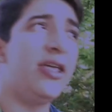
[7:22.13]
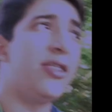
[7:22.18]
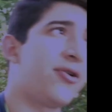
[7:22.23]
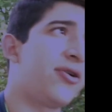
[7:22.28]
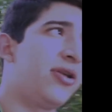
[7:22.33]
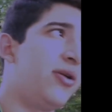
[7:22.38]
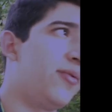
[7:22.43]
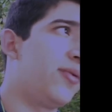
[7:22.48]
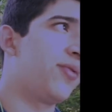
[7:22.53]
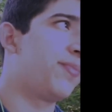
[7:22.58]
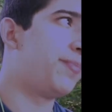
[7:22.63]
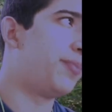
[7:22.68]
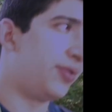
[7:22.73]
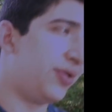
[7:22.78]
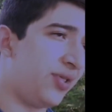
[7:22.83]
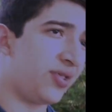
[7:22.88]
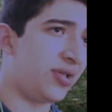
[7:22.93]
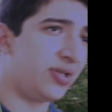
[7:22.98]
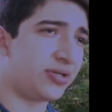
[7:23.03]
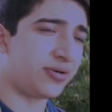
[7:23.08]
Either he was
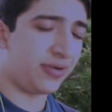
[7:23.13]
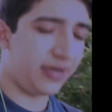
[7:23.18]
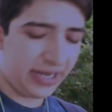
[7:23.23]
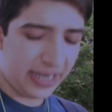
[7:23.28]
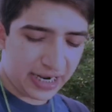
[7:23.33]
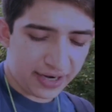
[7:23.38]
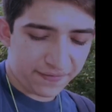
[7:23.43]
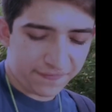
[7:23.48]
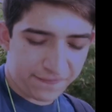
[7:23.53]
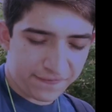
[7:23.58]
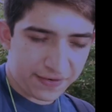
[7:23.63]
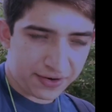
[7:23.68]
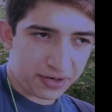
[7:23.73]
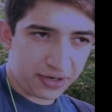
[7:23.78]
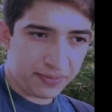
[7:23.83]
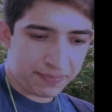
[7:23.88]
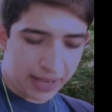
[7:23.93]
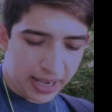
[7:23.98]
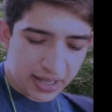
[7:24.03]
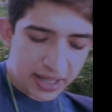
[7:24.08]
poisoned or he had a
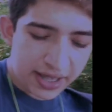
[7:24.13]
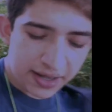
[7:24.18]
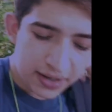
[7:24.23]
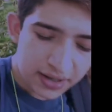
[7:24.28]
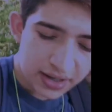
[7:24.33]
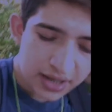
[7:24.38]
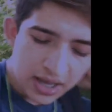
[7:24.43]
very bad